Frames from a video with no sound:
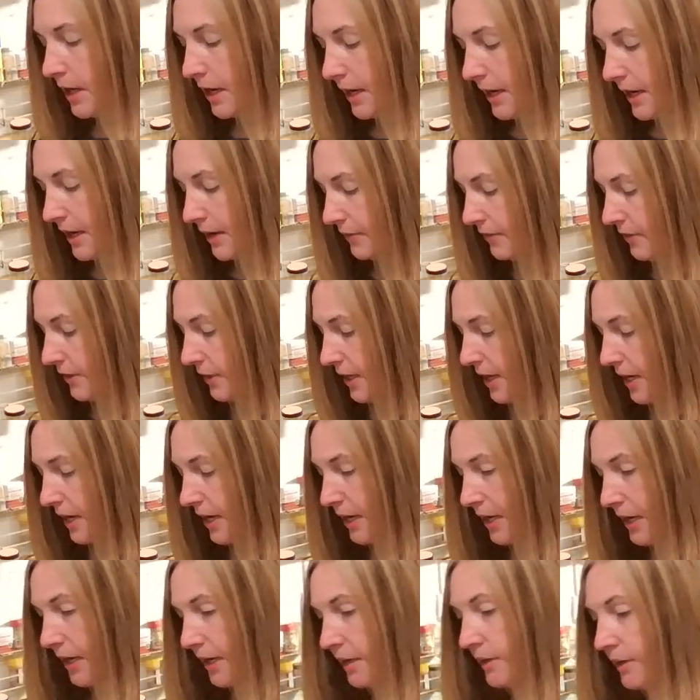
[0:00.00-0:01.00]
I haven't
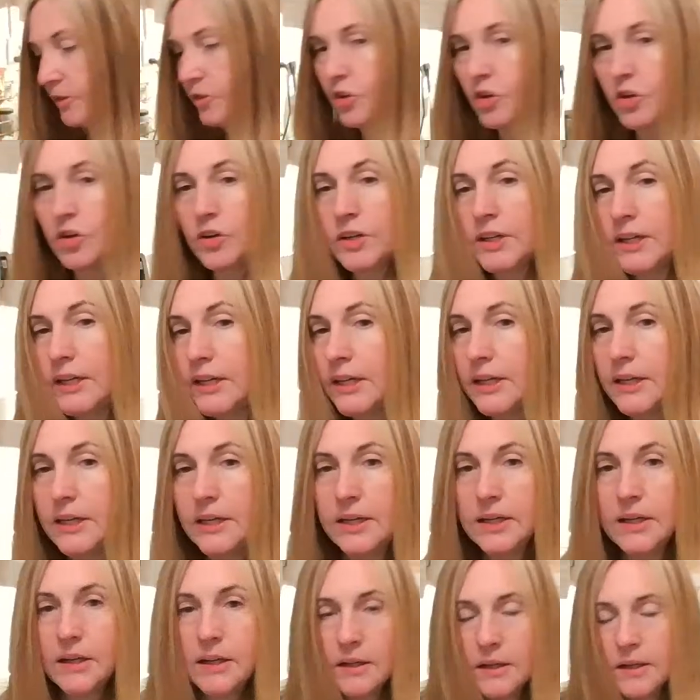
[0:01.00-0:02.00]
had
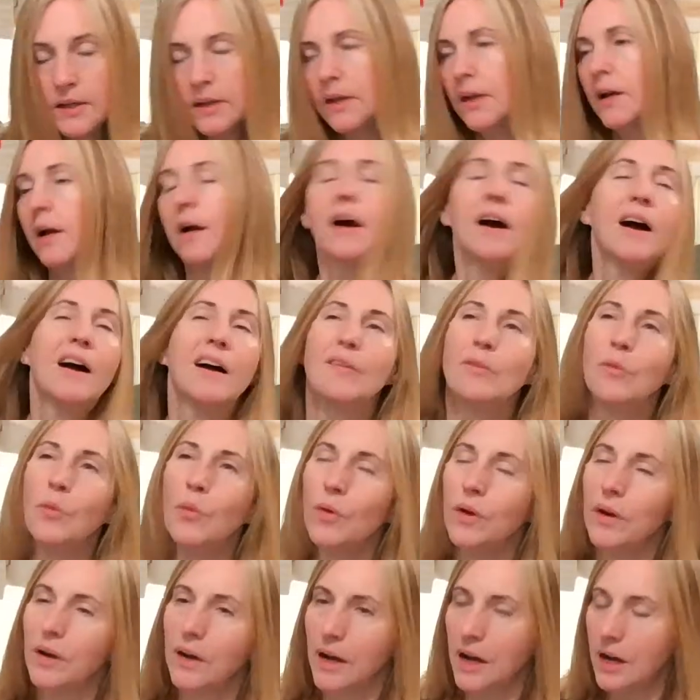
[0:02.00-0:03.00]
turkey.
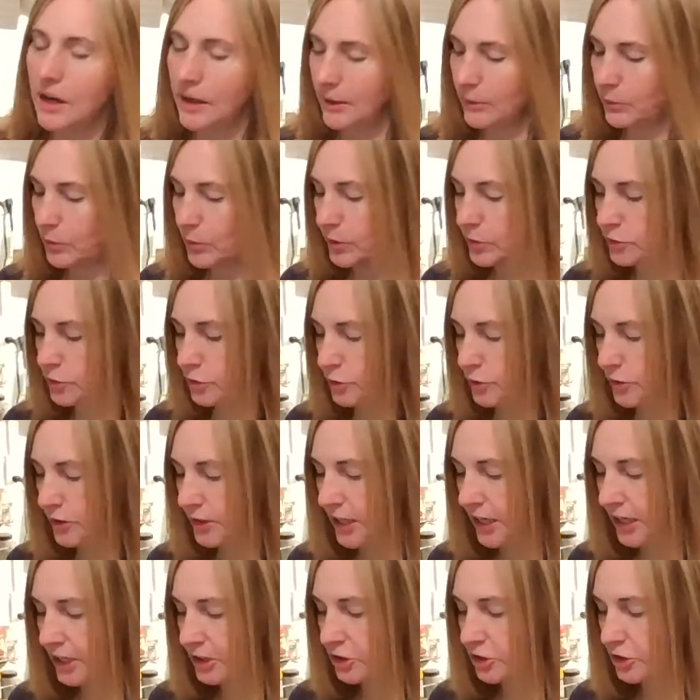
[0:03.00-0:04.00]
I will do
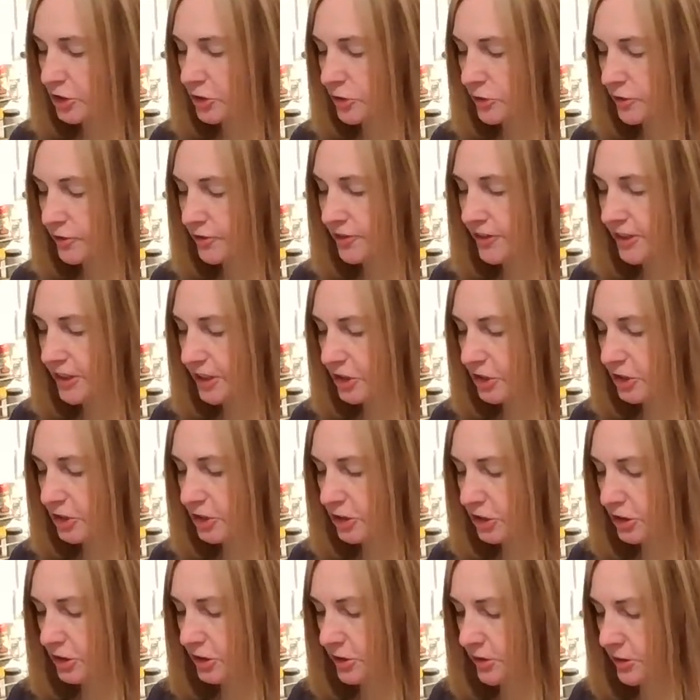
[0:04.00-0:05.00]
occasional
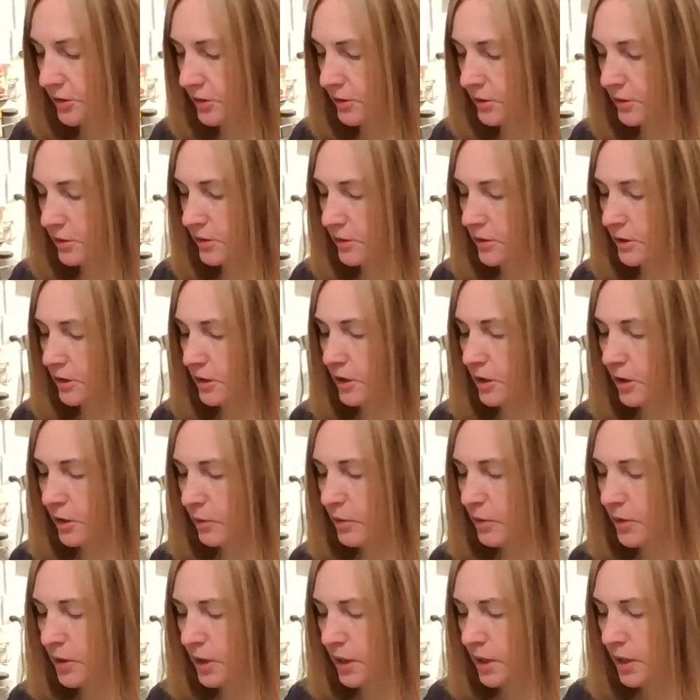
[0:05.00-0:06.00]
fish, you
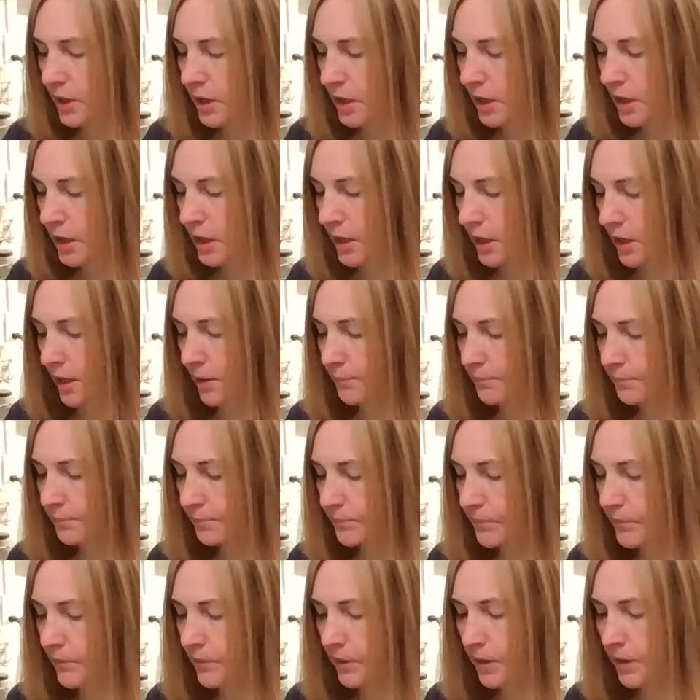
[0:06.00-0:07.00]
know, um,
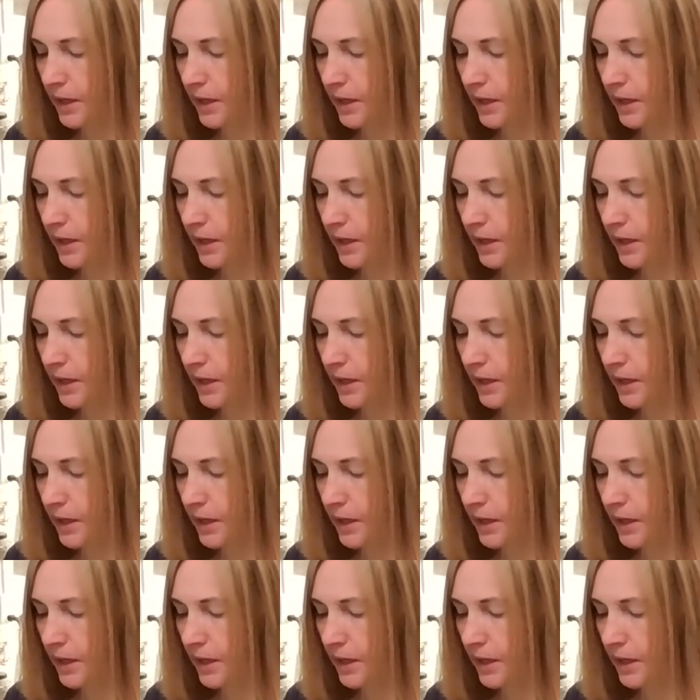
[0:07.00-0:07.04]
